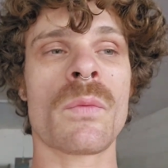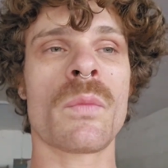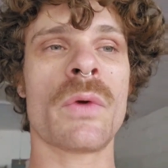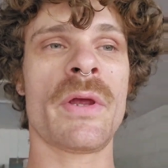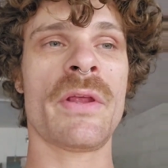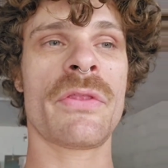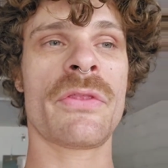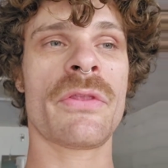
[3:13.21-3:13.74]

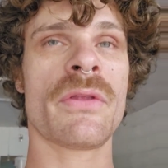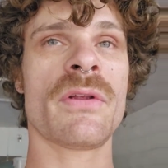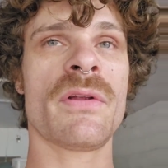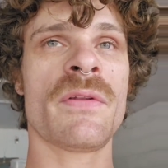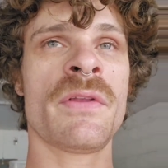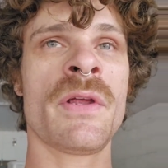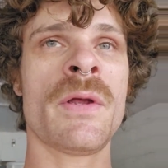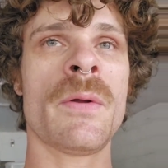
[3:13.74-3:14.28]
with
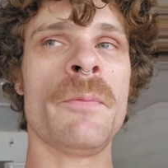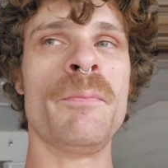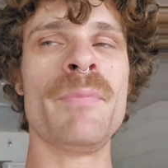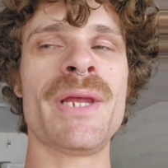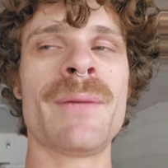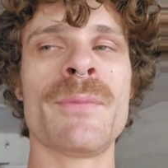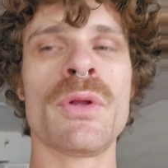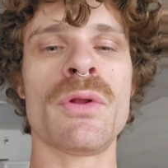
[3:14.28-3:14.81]

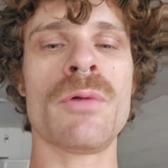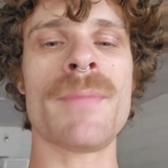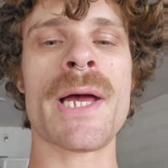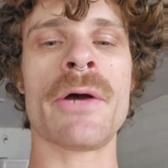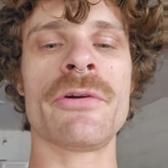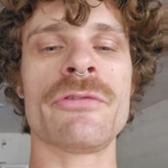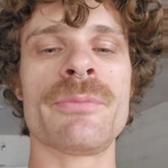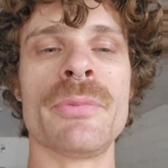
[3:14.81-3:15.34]
minimal
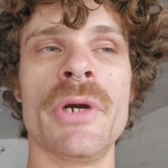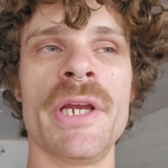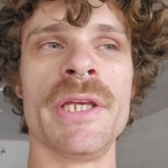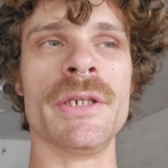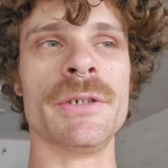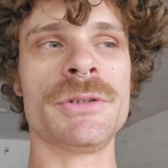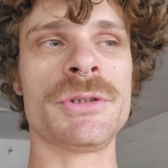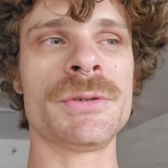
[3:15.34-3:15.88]
amount of
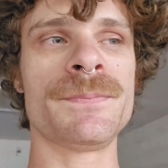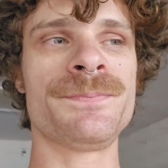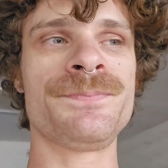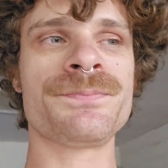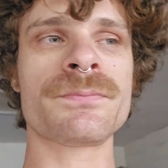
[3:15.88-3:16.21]
breakage.